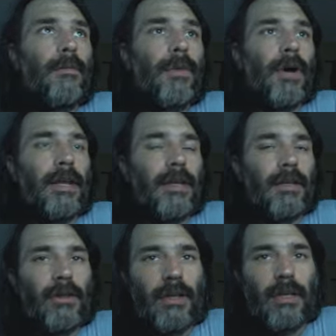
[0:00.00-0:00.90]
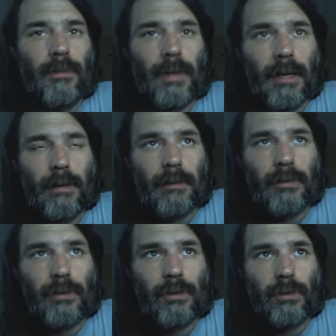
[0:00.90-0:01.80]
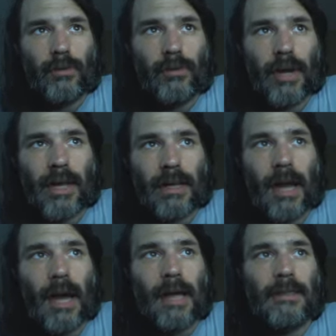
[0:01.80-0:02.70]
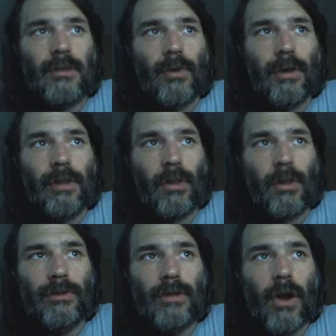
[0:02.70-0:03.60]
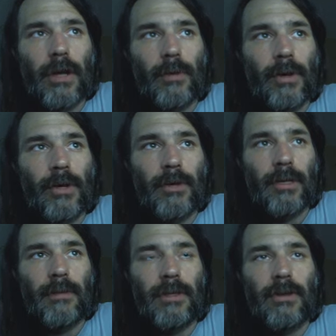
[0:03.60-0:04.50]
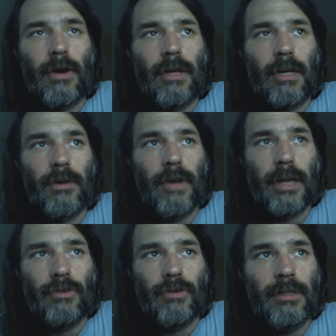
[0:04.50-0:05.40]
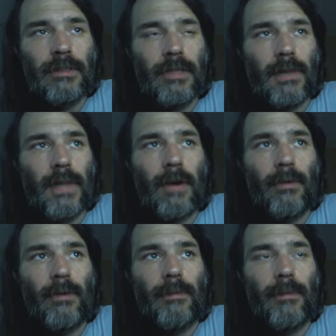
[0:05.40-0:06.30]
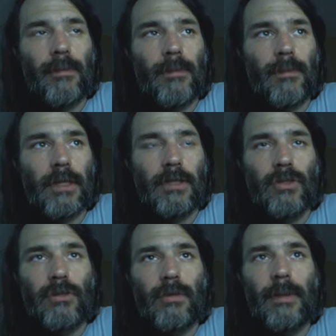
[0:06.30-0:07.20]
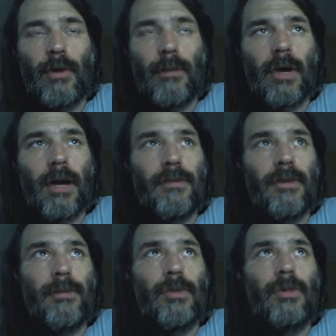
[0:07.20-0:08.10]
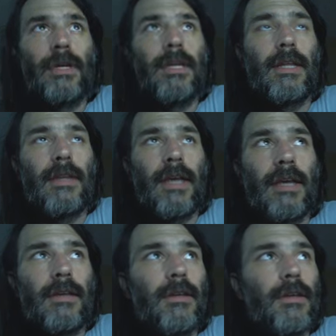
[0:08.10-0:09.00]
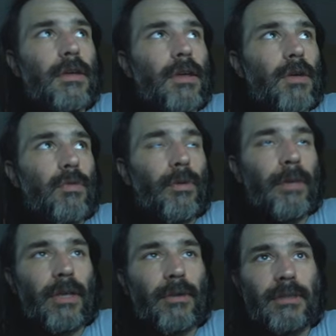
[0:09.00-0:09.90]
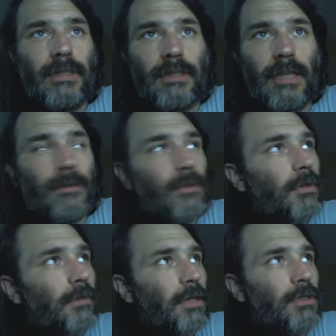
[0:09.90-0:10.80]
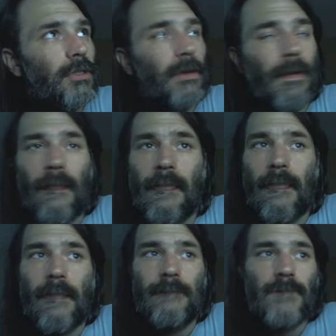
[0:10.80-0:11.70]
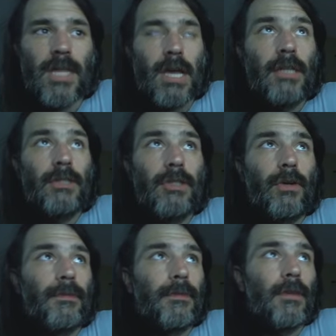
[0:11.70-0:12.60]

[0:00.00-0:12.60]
But you need to be able to recognize where the lows are and where you need to be targeting your entries, and that will lead you to be more profitable and in the end will make you a successful investor. So,